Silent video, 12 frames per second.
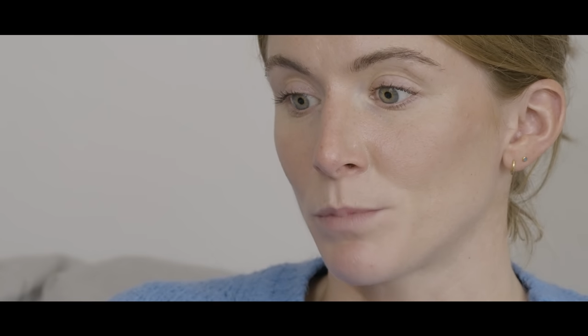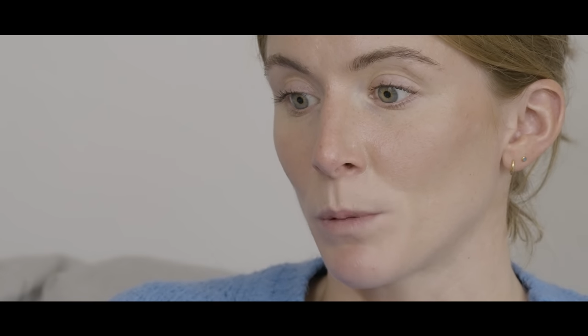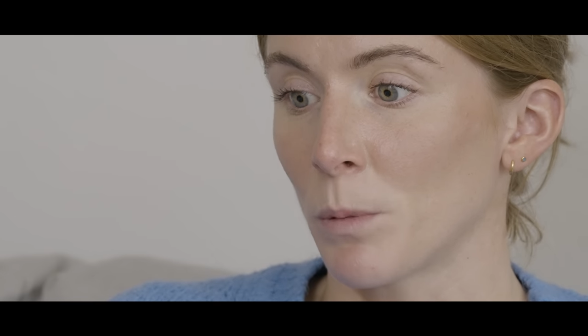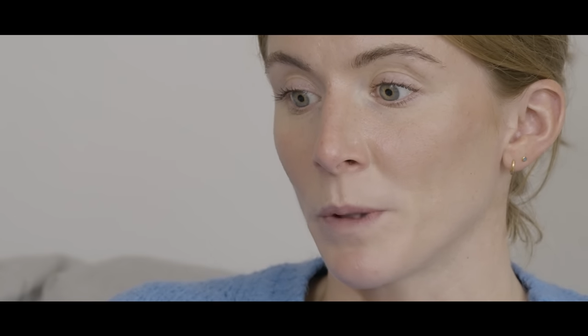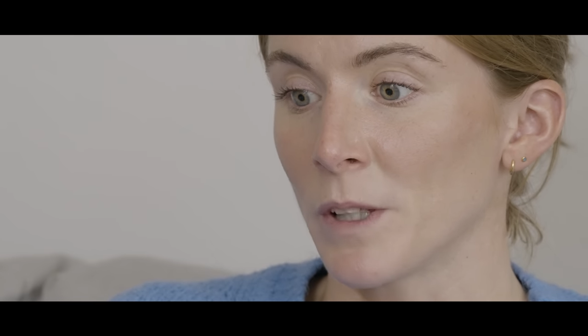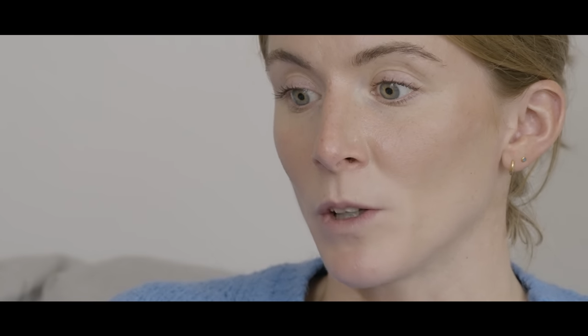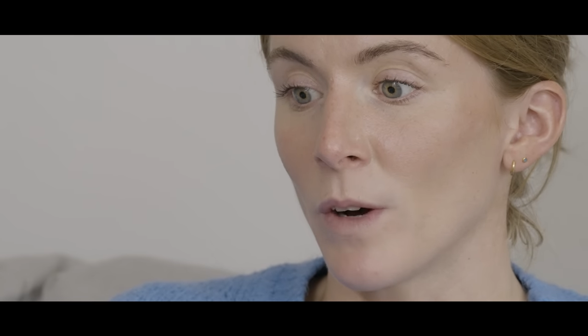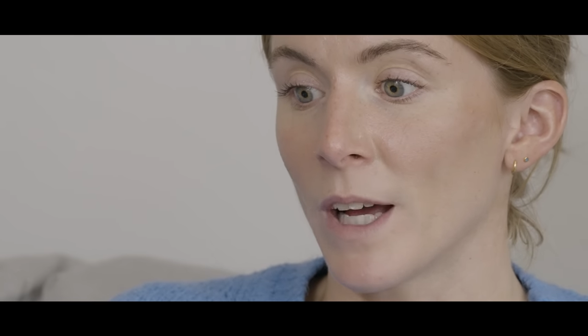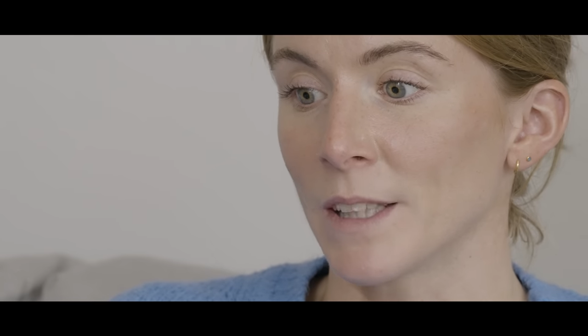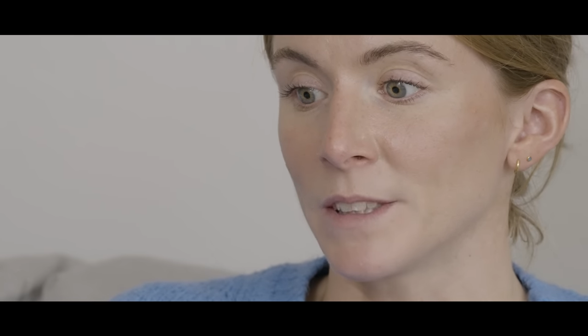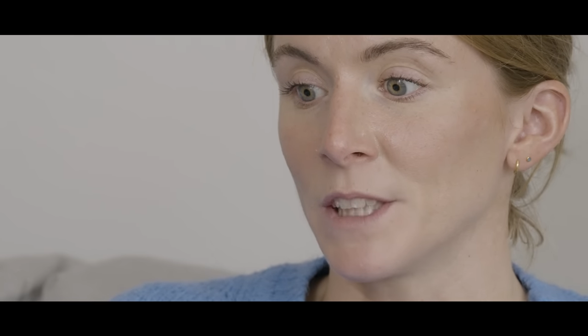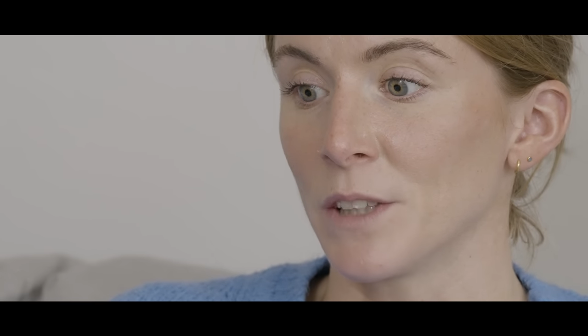Probably
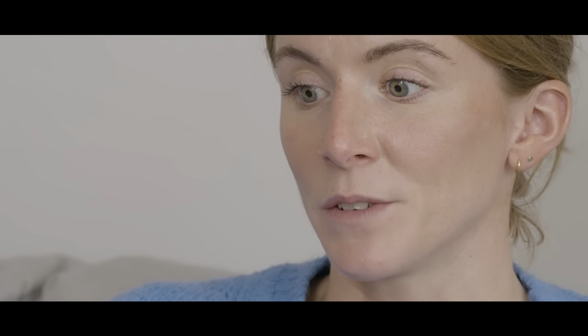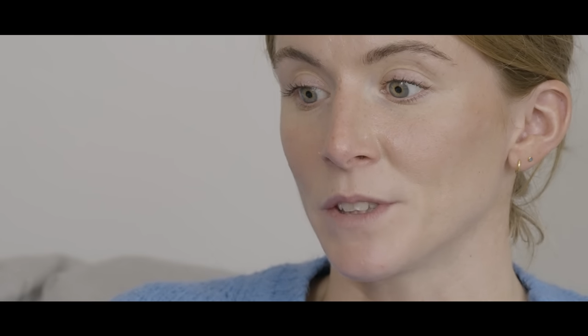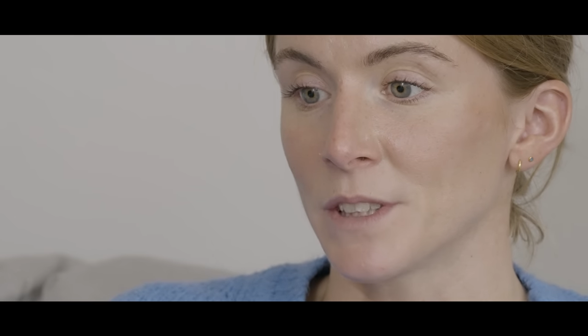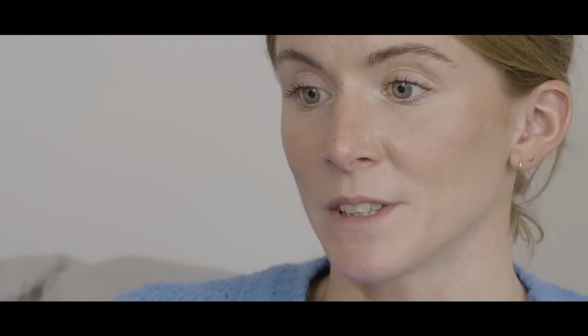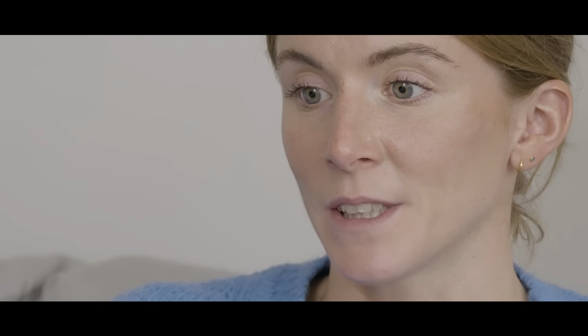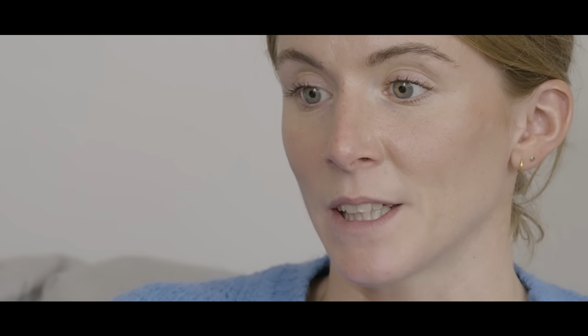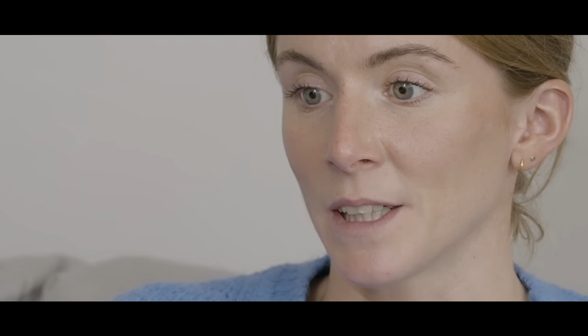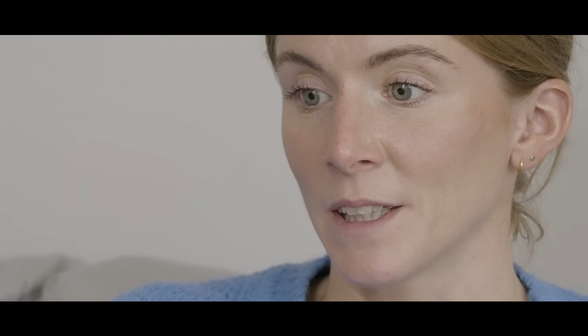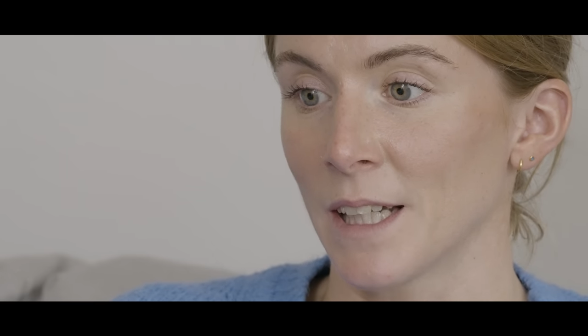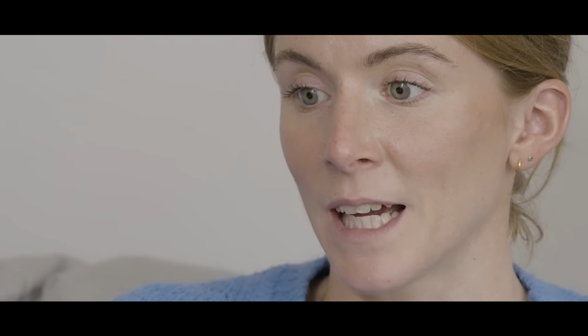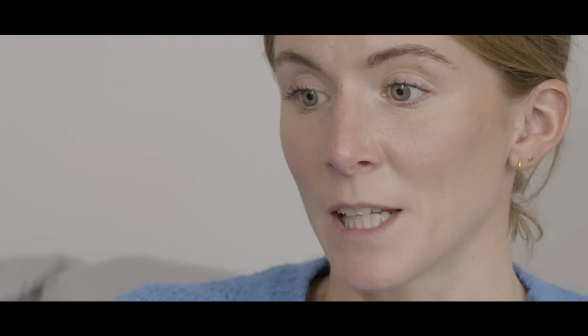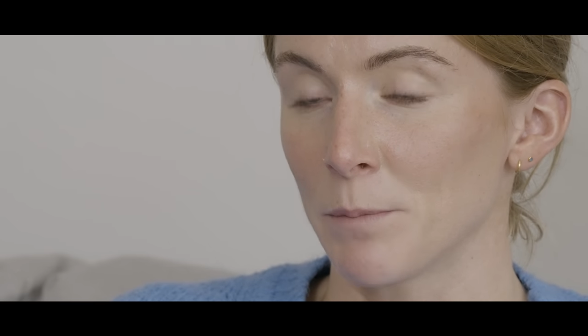not as nervous as
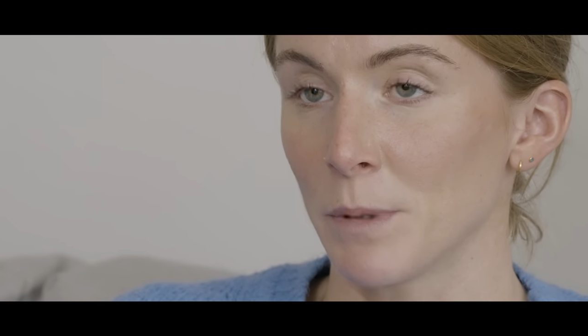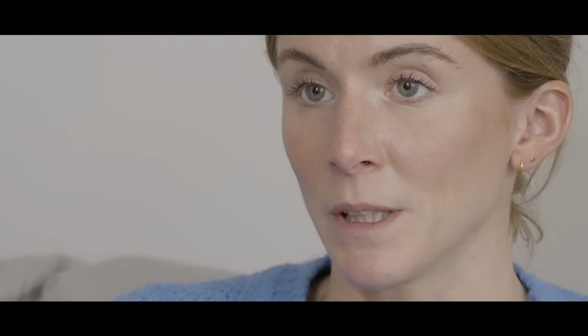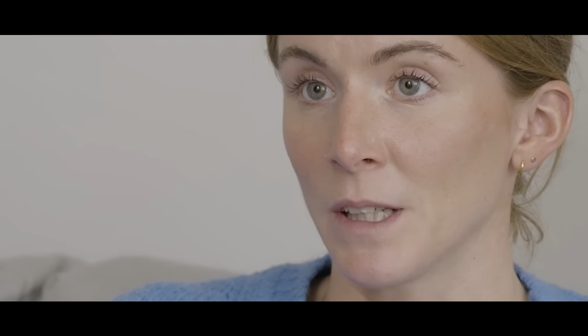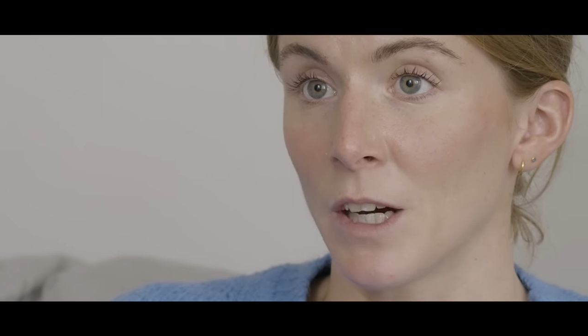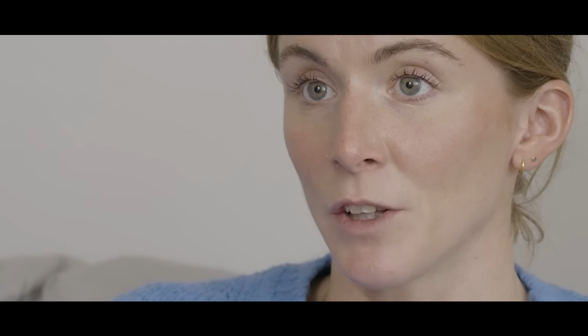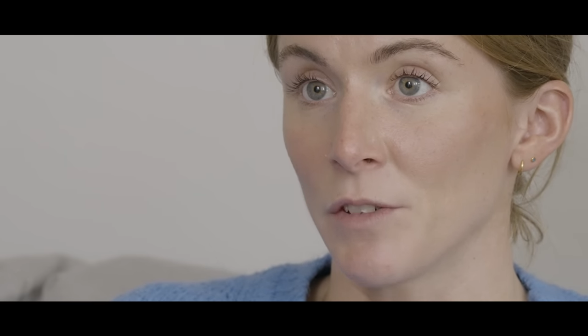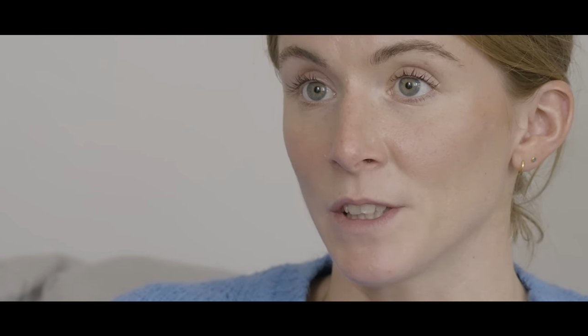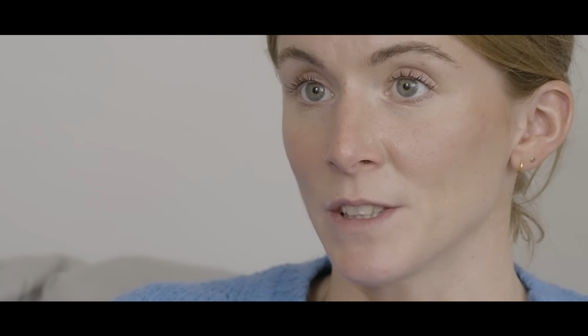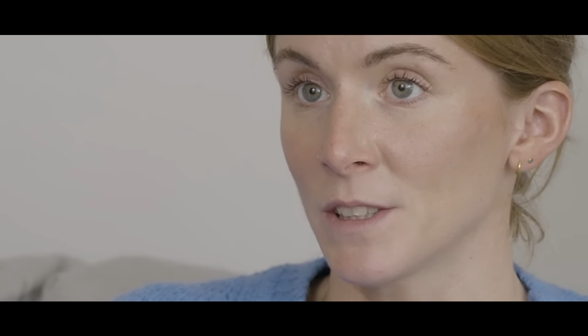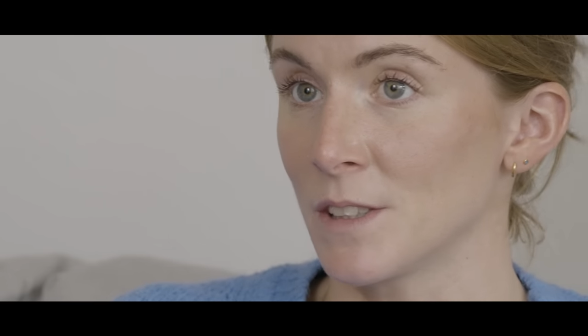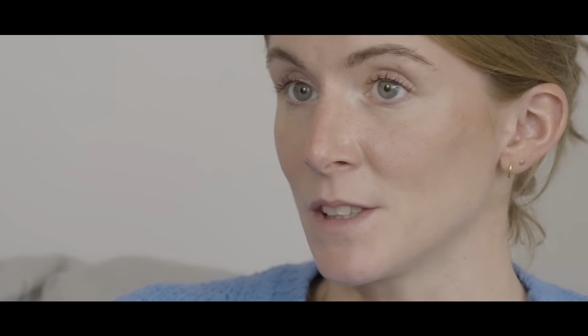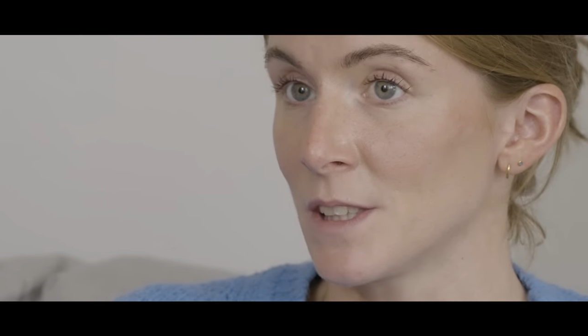I had been at other
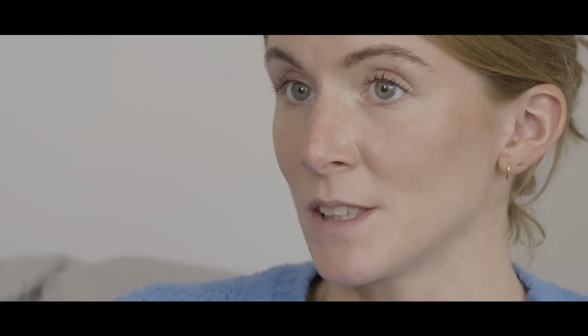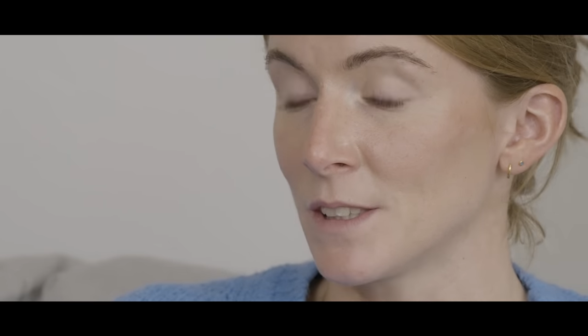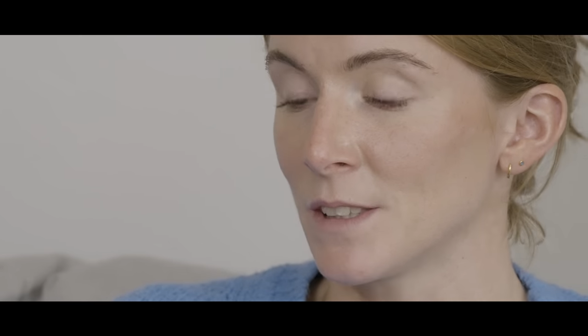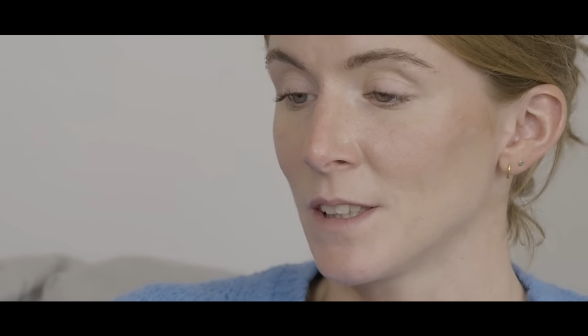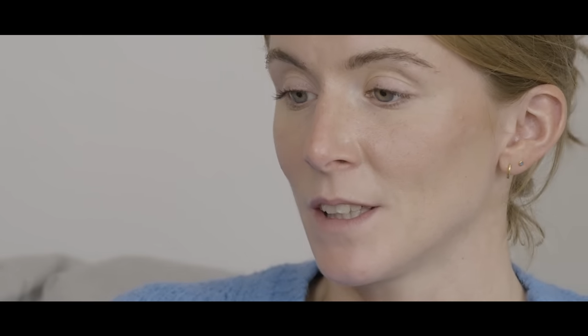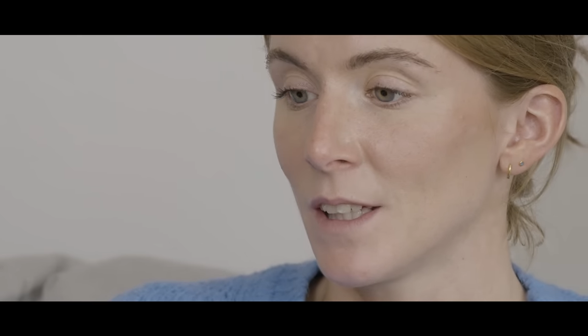races in the season.